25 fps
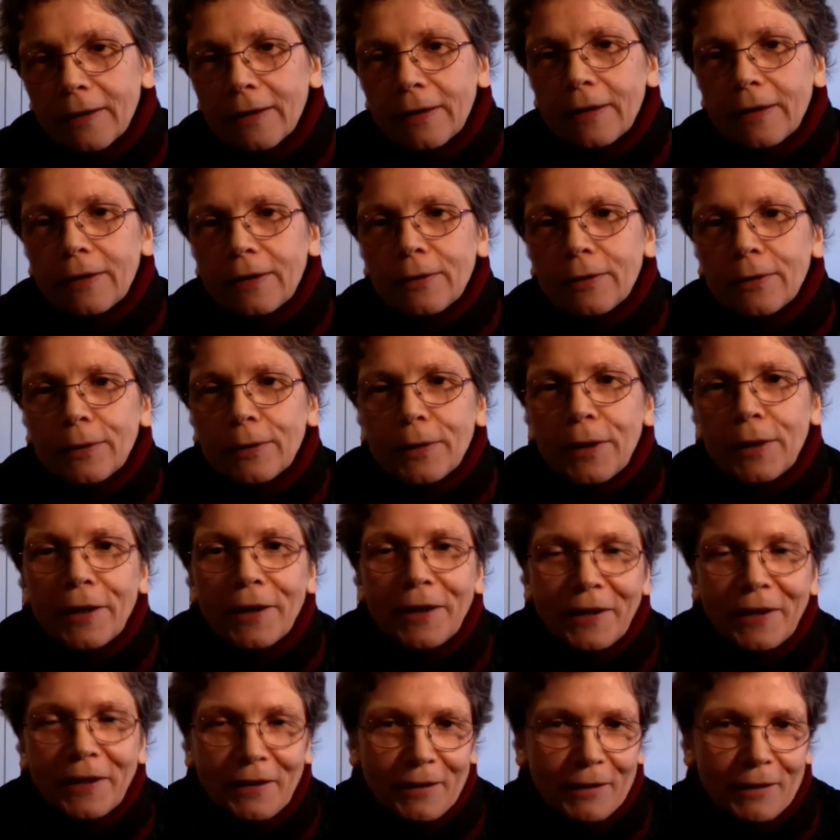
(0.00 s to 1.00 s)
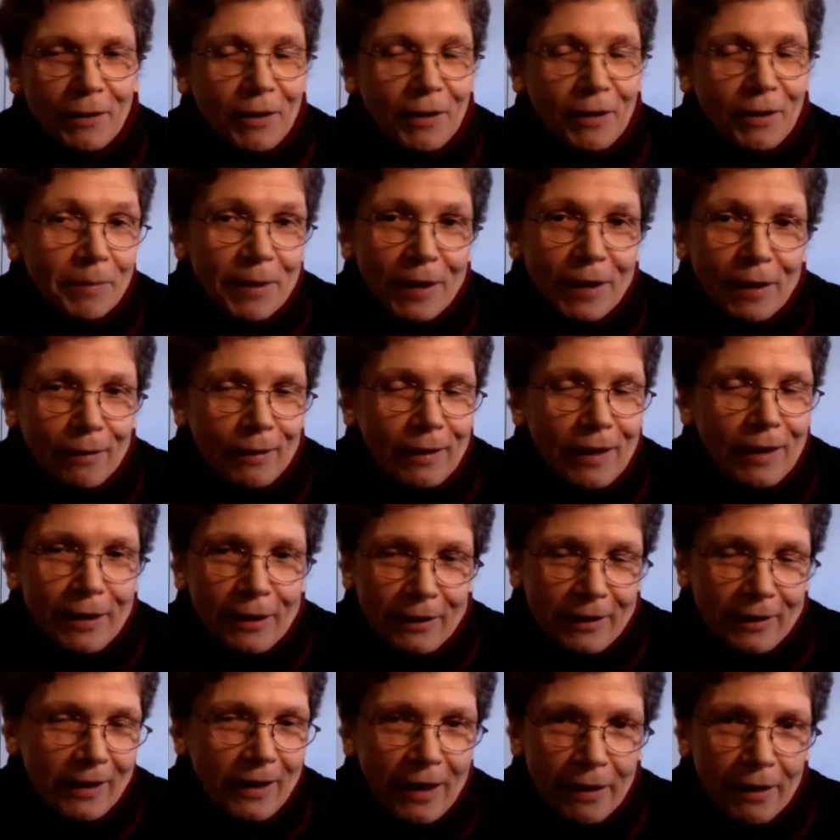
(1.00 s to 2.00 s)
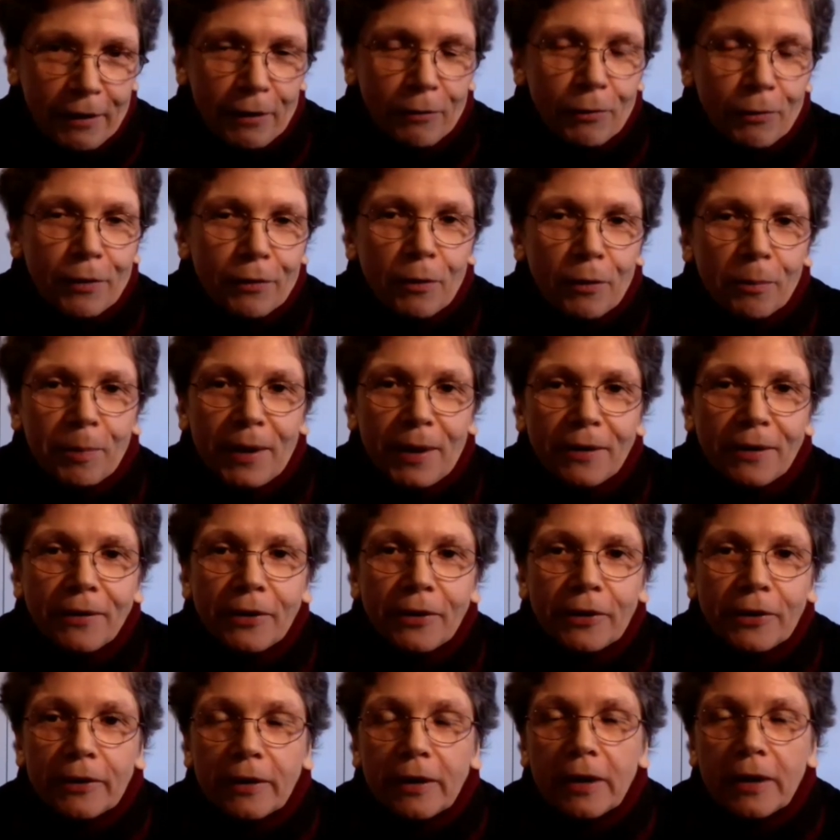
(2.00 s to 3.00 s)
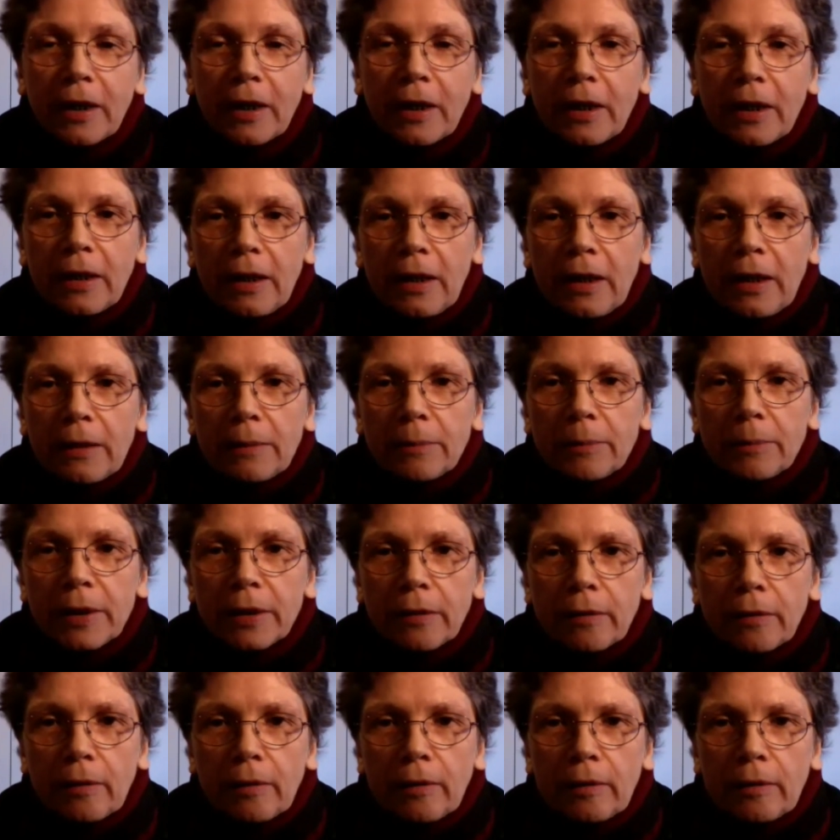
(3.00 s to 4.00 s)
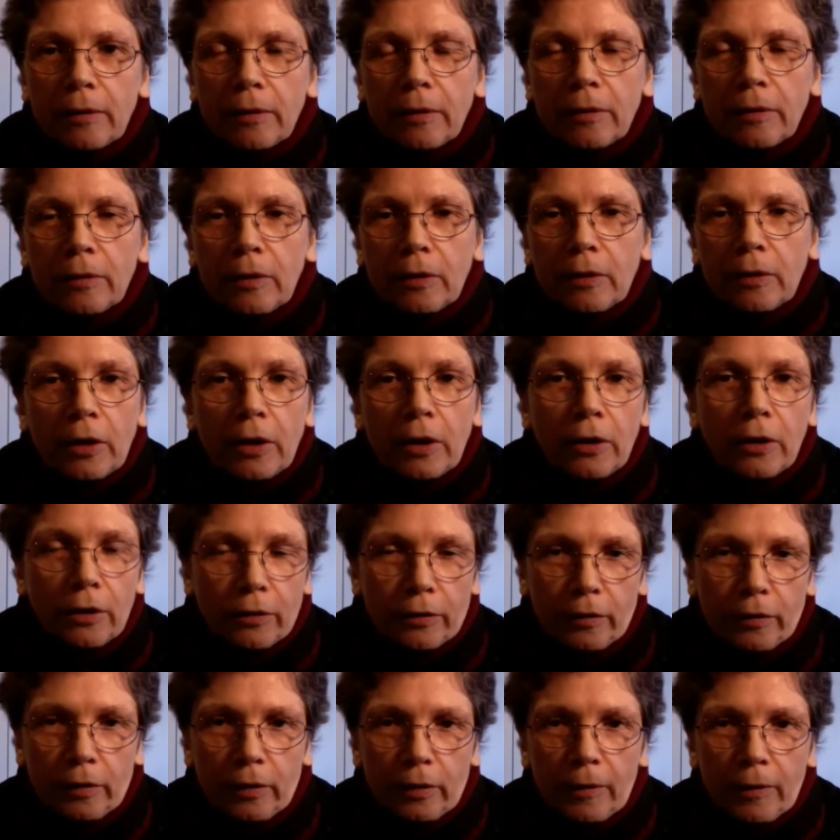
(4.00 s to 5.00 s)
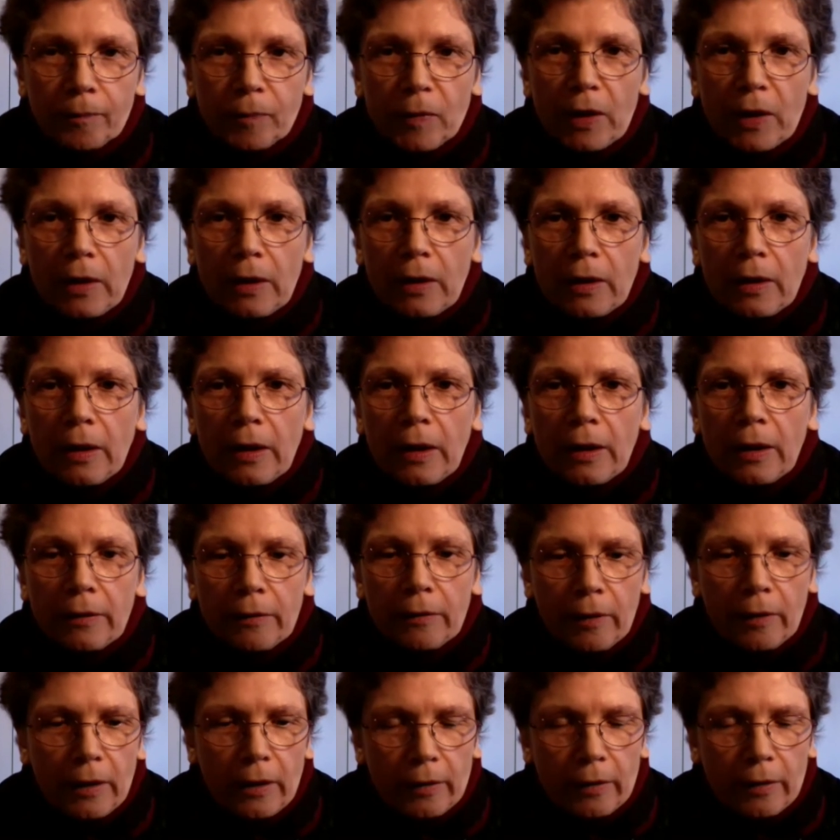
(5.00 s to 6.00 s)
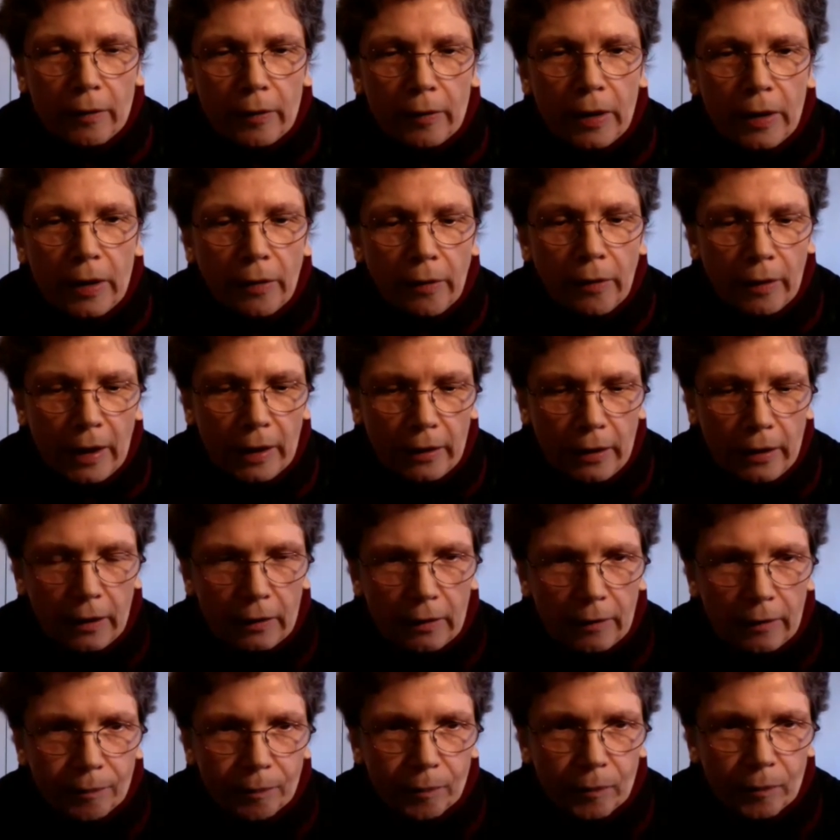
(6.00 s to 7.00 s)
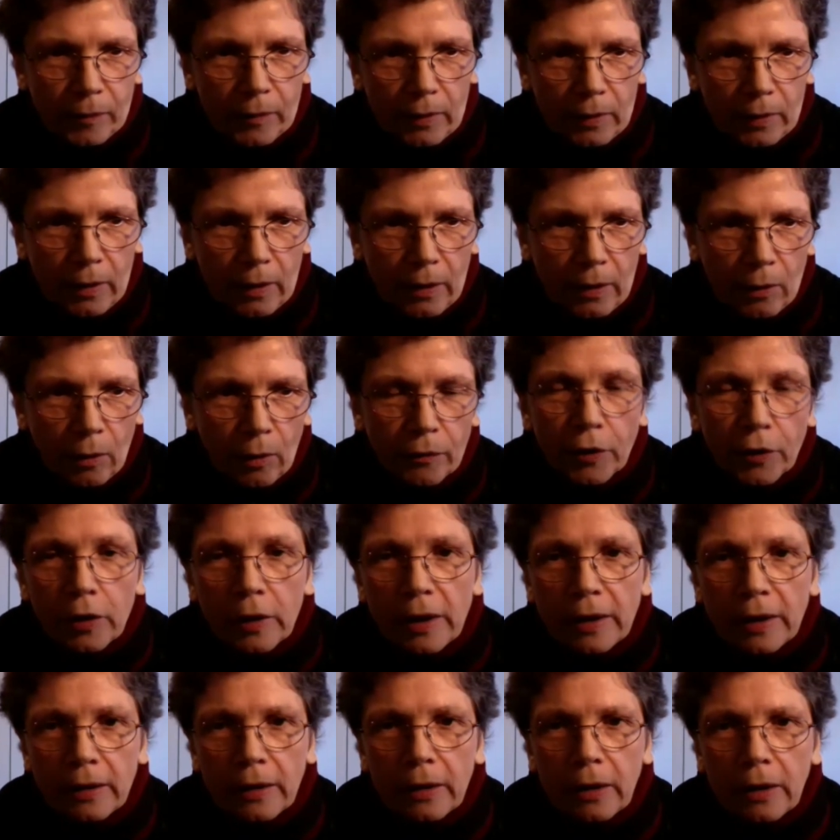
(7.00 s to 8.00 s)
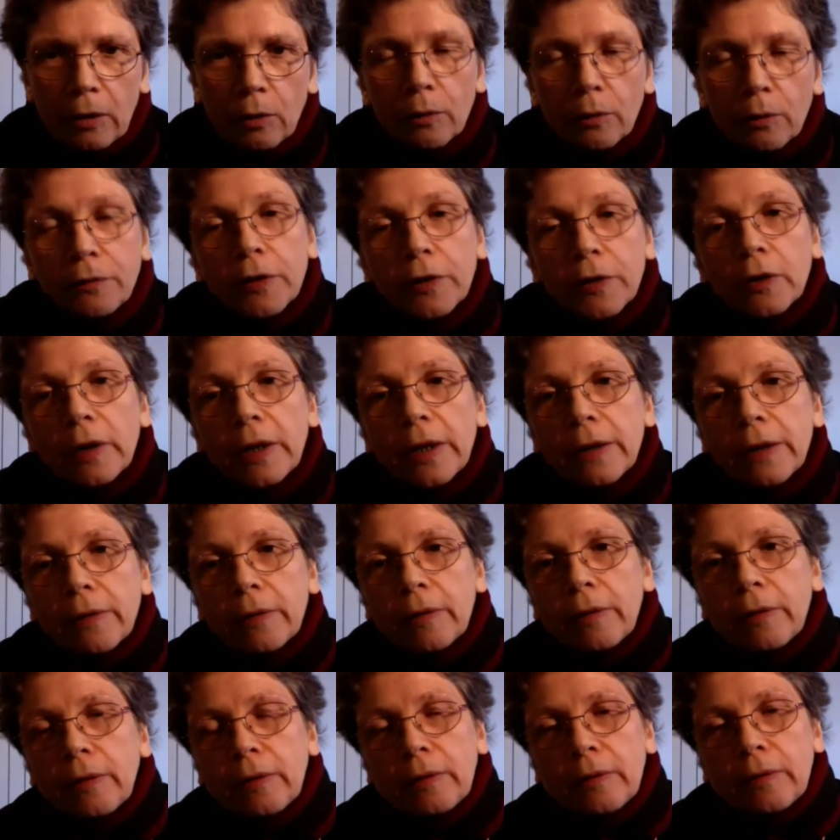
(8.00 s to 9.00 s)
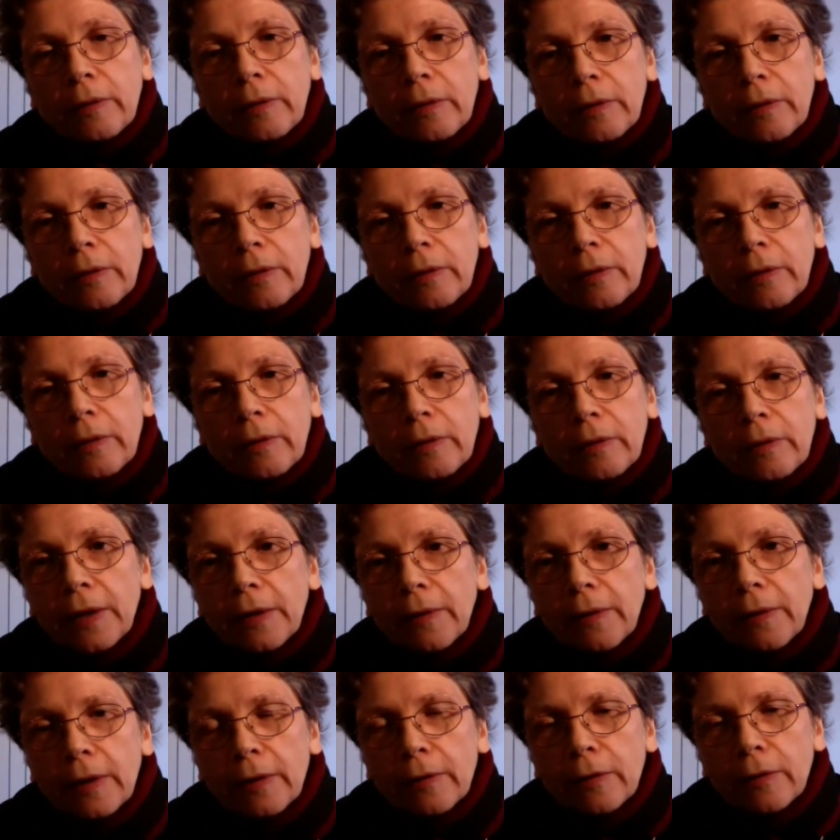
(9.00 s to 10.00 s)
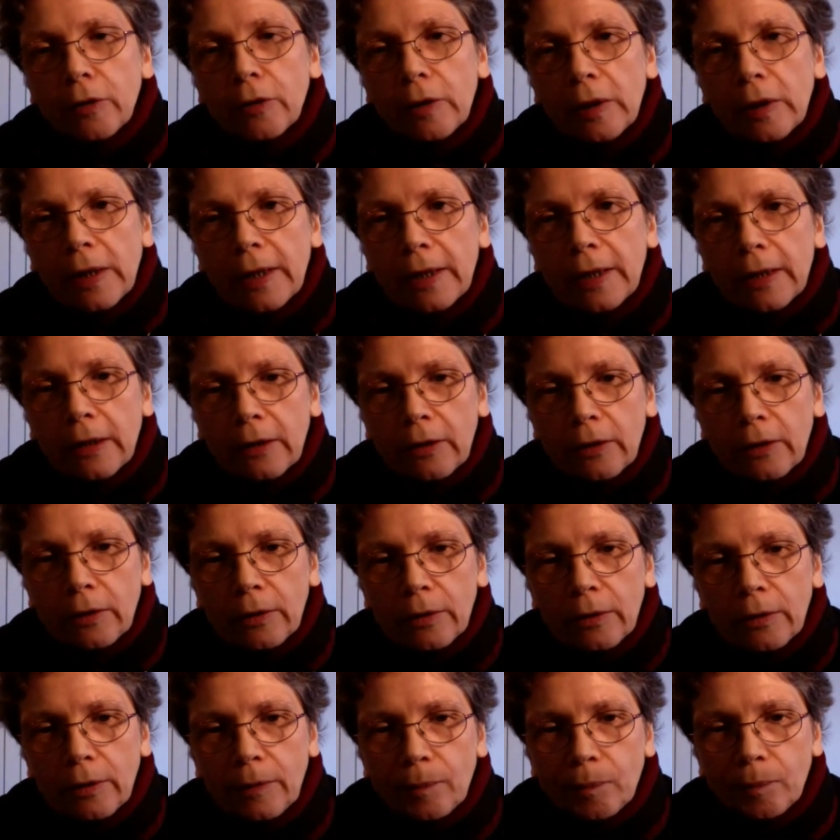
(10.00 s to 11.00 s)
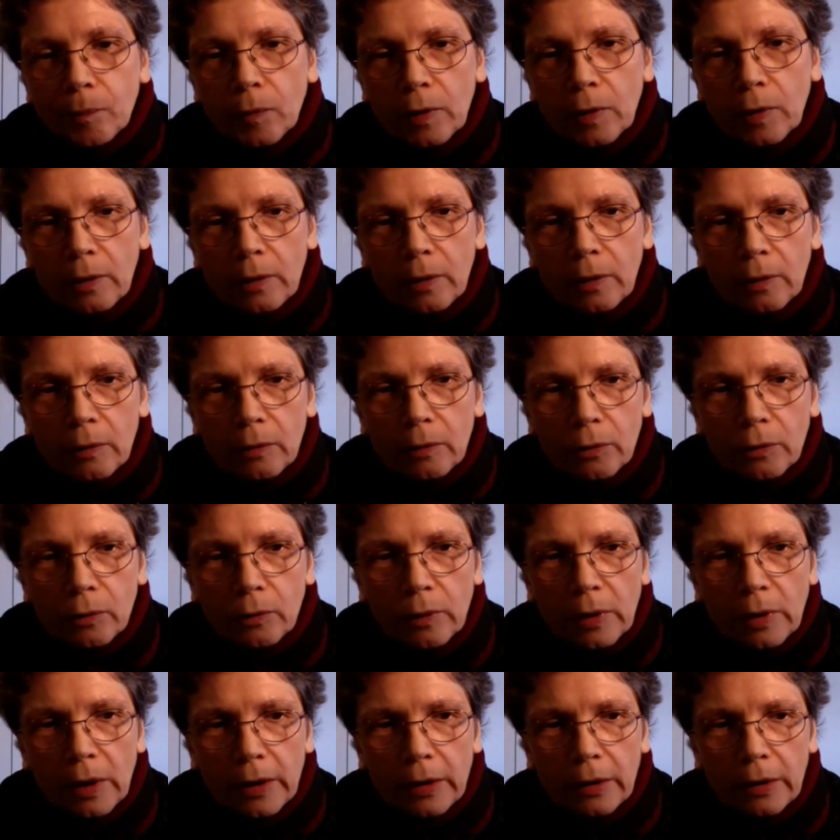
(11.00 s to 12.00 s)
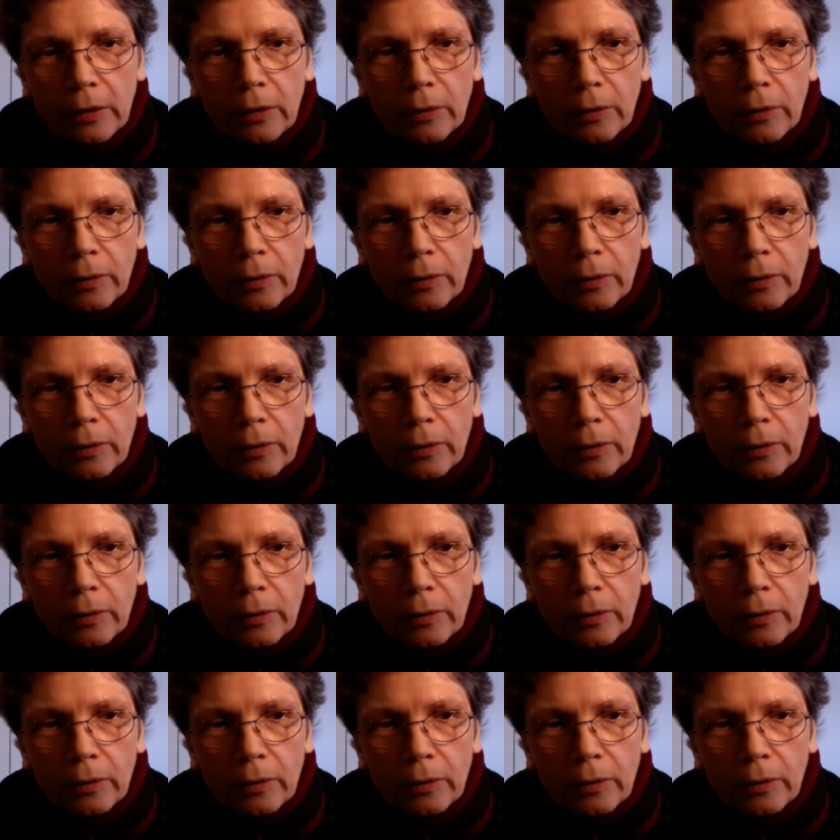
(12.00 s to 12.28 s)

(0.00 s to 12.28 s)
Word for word: And so I mix like, as I was a painter, I mix colors. Yeah. And since I overlays the things, it's not like you do like